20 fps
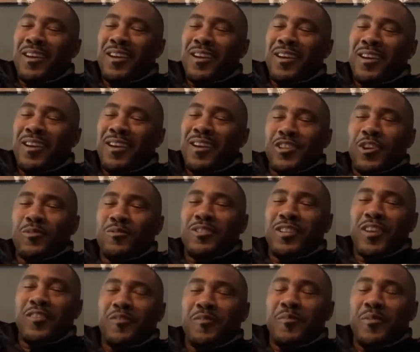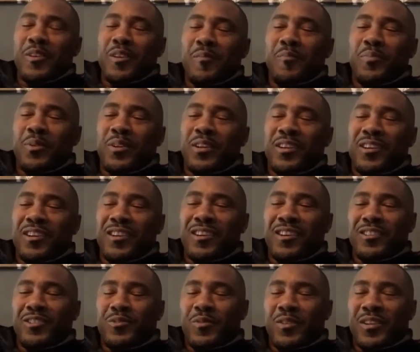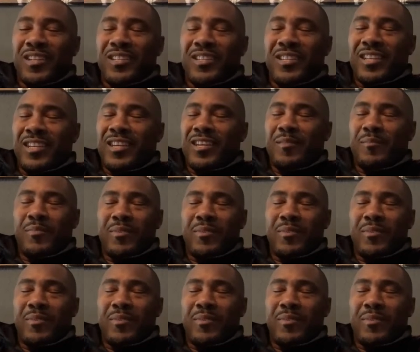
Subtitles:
That snow toughened me up pretty good is what it did.